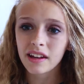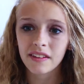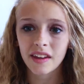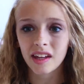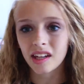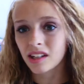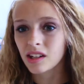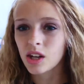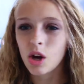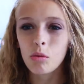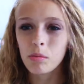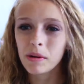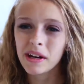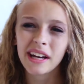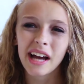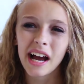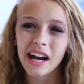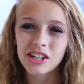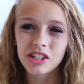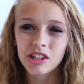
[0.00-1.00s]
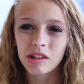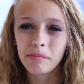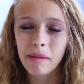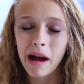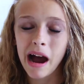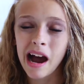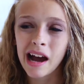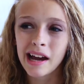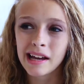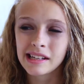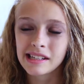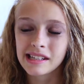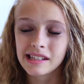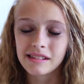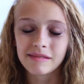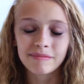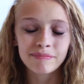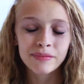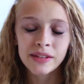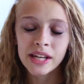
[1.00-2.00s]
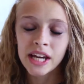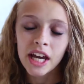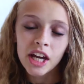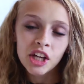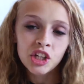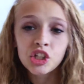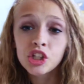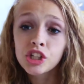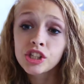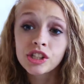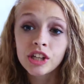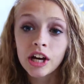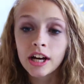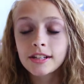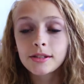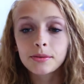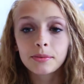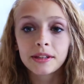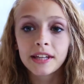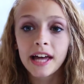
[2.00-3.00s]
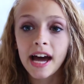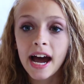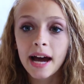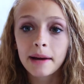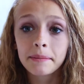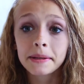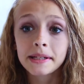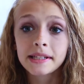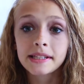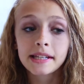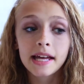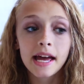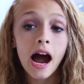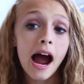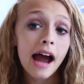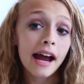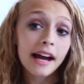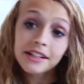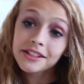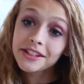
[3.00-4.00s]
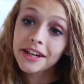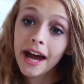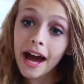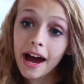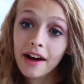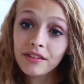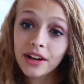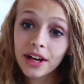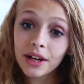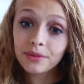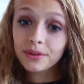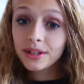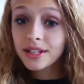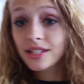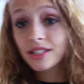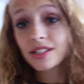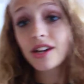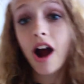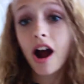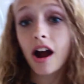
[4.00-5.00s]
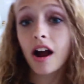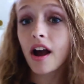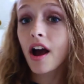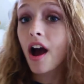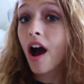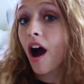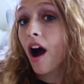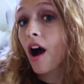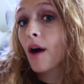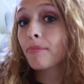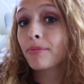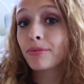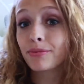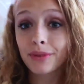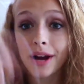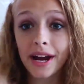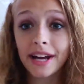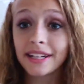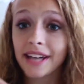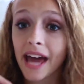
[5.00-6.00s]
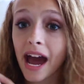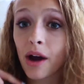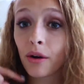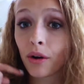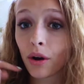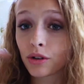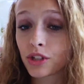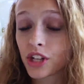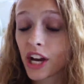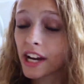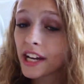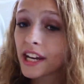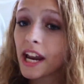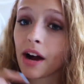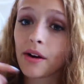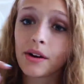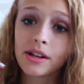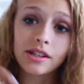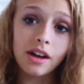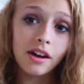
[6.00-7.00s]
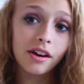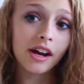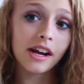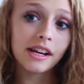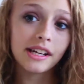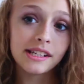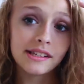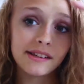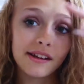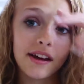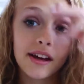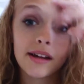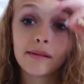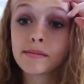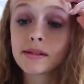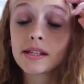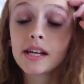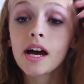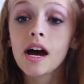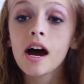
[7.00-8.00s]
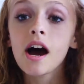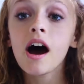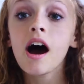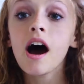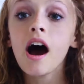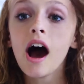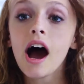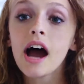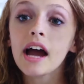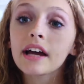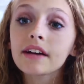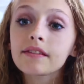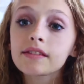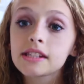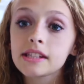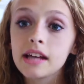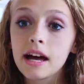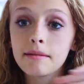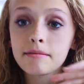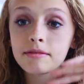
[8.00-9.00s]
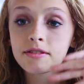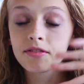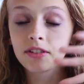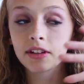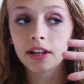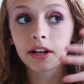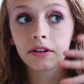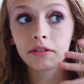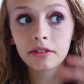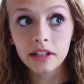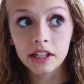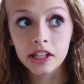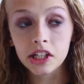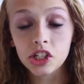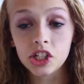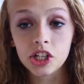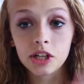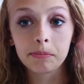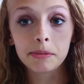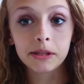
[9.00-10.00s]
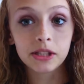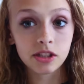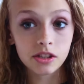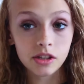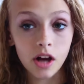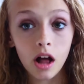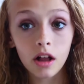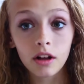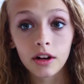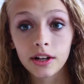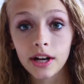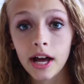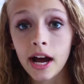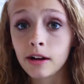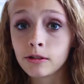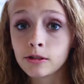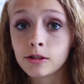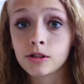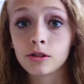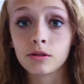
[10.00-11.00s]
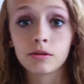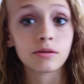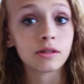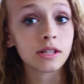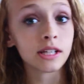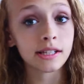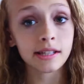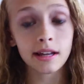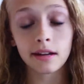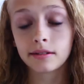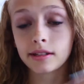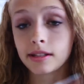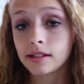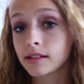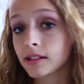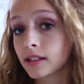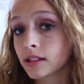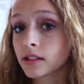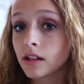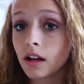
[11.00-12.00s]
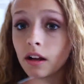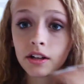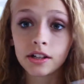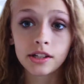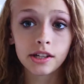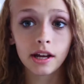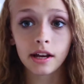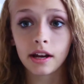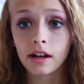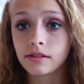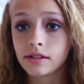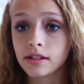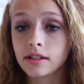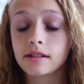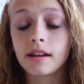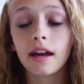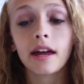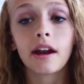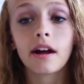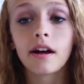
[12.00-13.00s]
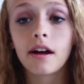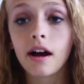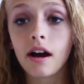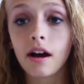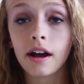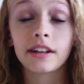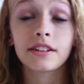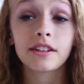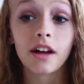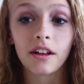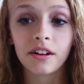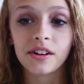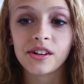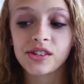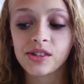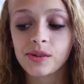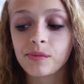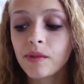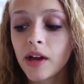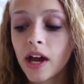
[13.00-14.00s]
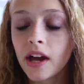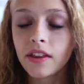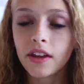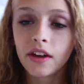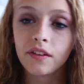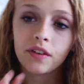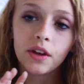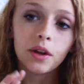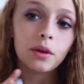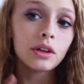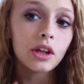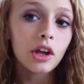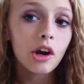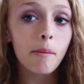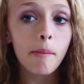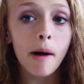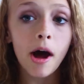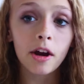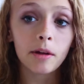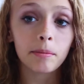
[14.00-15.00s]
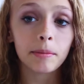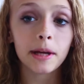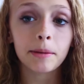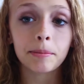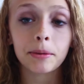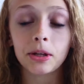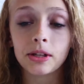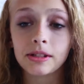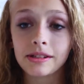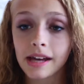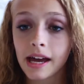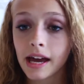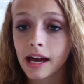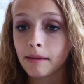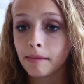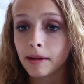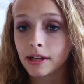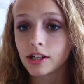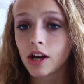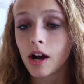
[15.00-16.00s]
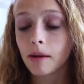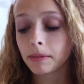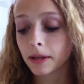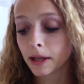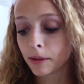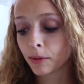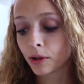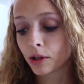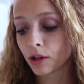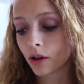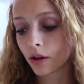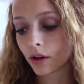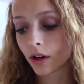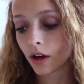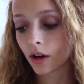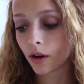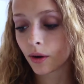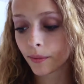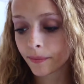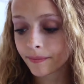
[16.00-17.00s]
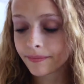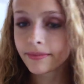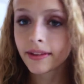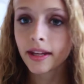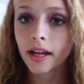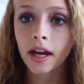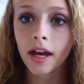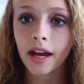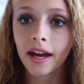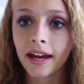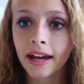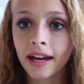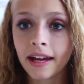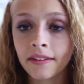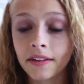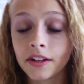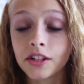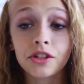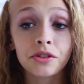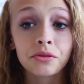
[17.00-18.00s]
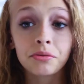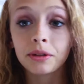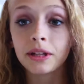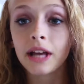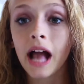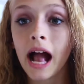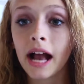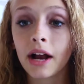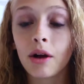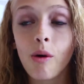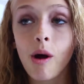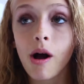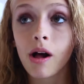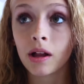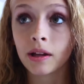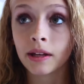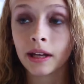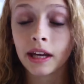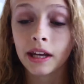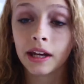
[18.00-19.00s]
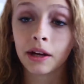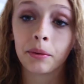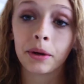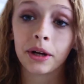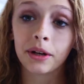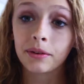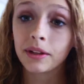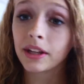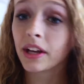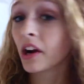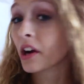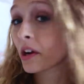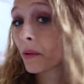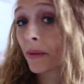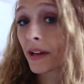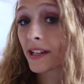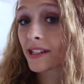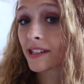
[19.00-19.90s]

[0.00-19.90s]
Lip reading: and then nobody actually buys, and it just sucks when that happens. I actually have a restock up right now. Go check it out. It's on Honey Slimes. I have slimes for like really cheap. It's $1 an ounce, so 6 ounces $6, 8 ounces $8. They have cute little bottom labels and my top label logo, and they're just really high quality, and I work really hard on my